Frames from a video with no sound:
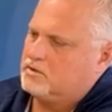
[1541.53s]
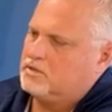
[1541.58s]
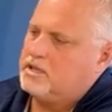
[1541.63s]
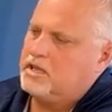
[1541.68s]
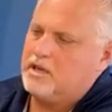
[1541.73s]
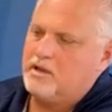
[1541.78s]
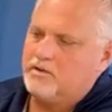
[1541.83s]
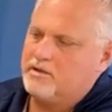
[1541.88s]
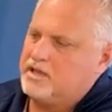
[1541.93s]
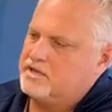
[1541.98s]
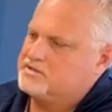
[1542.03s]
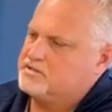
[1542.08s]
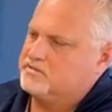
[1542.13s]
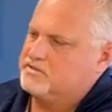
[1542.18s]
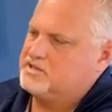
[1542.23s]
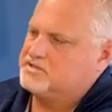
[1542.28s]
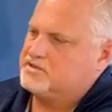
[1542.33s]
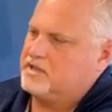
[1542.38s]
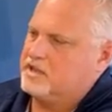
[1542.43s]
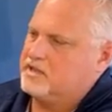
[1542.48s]
Yeah, okay,
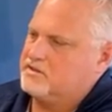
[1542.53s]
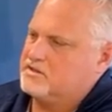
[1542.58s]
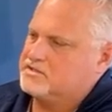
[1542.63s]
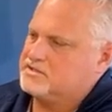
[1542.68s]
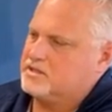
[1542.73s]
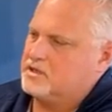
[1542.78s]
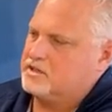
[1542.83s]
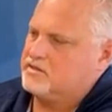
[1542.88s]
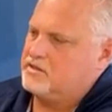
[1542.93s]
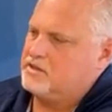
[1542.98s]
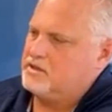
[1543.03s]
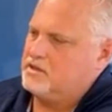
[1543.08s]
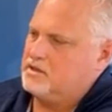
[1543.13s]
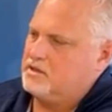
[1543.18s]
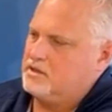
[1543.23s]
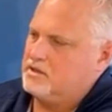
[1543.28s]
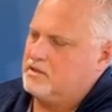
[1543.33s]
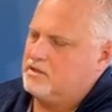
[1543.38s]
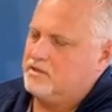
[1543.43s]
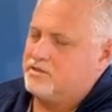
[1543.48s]
so this like the
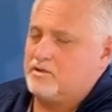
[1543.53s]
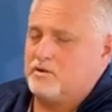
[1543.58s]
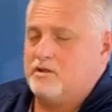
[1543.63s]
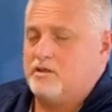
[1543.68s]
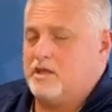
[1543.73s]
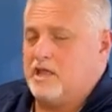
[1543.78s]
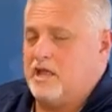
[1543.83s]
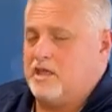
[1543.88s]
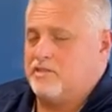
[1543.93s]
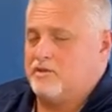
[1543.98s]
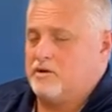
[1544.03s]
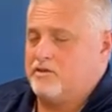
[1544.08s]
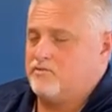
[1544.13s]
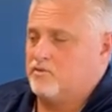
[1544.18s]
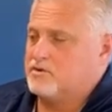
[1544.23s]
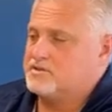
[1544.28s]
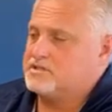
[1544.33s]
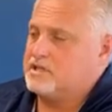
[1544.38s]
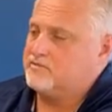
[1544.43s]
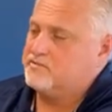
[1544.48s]

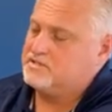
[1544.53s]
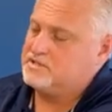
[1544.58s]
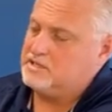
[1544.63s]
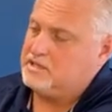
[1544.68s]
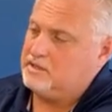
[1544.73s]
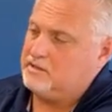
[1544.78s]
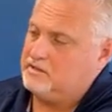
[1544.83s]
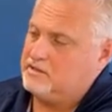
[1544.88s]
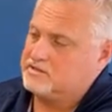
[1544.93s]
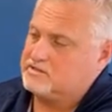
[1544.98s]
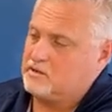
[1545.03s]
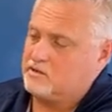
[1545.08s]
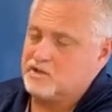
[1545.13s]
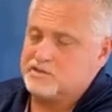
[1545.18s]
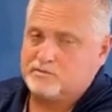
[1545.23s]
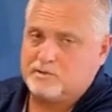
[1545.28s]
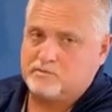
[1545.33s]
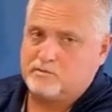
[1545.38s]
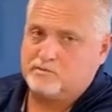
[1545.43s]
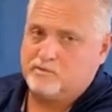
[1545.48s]
A3417 that's
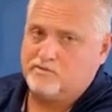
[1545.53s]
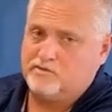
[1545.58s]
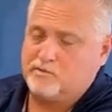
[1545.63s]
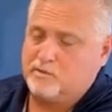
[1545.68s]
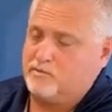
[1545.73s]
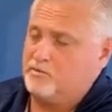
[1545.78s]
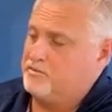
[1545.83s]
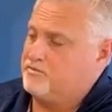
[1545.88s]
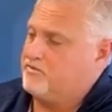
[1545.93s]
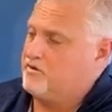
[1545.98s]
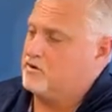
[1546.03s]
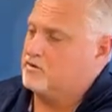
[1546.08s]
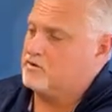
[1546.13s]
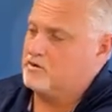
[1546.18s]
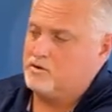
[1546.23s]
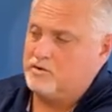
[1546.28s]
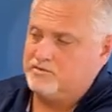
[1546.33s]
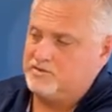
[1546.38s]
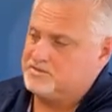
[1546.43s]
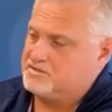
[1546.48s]
always been removable with
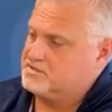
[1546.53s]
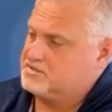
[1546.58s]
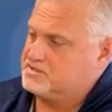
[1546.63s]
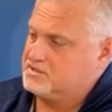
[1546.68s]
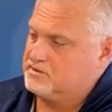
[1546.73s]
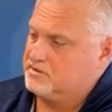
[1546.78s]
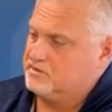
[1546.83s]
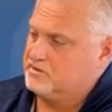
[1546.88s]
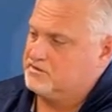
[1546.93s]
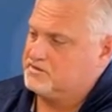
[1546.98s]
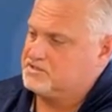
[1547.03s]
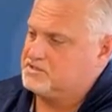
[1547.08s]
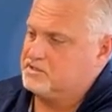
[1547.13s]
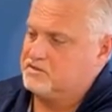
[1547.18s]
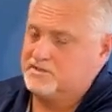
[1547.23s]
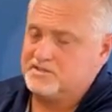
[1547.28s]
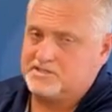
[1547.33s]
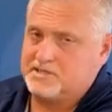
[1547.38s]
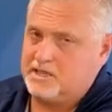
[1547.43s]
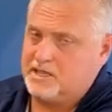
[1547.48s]
Velcro, this is still
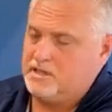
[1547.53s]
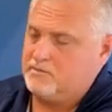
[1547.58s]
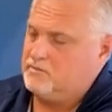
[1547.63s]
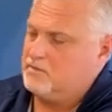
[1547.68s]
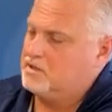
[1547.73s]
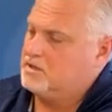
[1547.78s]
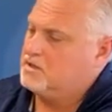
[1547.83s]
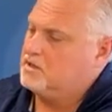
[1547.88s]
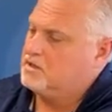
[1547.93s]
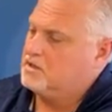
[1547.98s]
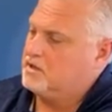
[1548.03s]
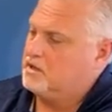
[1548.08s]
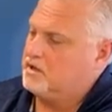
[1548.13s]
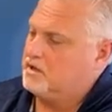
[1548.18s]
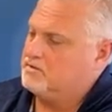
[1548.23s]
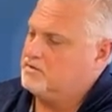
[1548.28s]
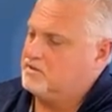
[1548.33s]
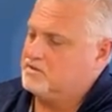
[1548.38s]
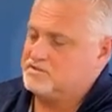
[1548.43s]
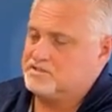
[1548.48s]
the same.
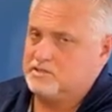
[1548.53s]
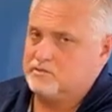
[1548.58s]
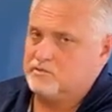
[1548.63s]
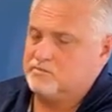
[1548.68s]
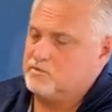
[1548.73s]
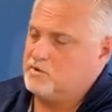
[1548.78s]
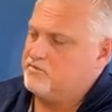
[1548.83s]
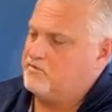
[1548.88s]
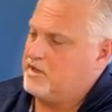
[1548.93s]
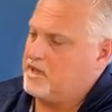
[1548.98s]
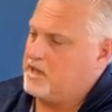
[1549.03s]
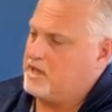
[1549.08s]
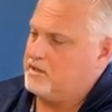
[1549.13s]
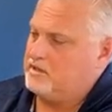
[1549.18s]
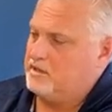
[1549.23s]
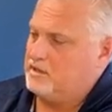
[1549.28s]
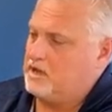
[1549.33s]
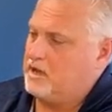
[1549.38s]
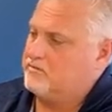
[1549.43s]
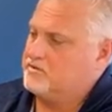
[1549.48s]
You can still remove
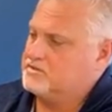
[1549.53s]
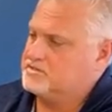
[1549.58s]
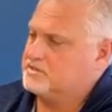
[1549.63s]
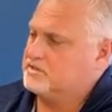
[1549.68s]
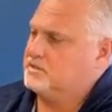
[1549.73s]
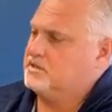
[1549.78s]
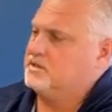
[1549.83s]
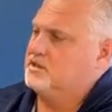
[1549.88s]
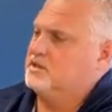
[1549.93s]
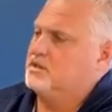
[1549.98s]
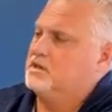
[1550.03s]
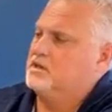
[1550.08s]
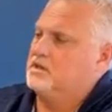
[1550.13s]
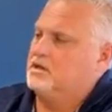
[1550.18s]
that, and obviously...